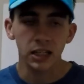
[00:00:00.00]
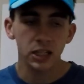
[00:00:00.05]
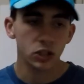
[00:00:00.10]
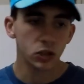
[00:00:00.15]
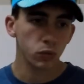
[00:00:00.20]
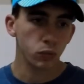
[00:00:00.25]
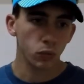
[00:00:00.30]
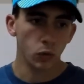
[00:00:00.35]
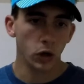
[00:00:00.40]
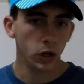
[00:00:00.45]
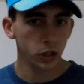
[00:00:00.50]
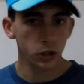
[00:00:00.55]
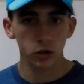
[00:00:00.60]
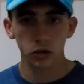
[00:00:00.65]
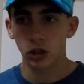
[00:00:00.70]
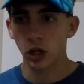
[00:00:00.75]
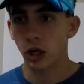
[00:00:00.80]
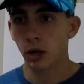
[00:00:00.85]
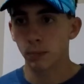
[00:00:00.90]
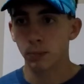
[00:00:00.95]
it's one of
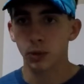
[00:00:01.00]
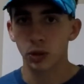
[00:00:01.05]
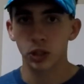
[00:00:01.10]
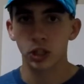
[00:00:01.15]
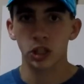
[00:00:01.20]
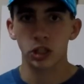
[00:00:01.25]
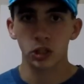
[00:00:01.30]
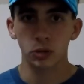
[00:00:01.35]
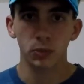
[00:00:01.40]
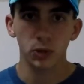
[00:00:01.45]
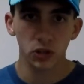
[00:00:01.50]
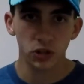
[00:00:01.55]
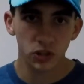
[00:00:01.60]
those unpredictable